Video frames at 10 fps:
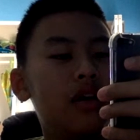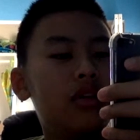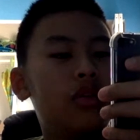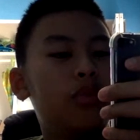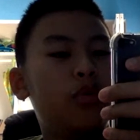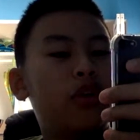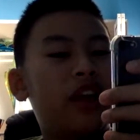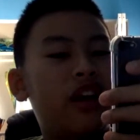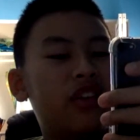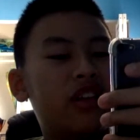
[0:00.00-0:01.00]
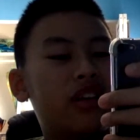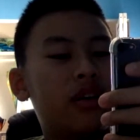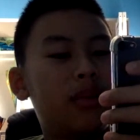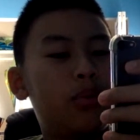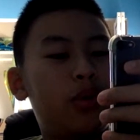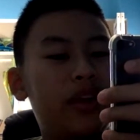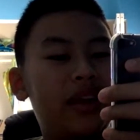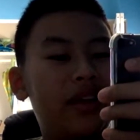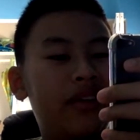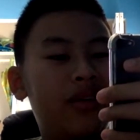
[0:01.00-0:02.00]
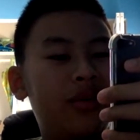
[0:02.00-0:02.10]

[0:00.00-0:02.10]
you periodically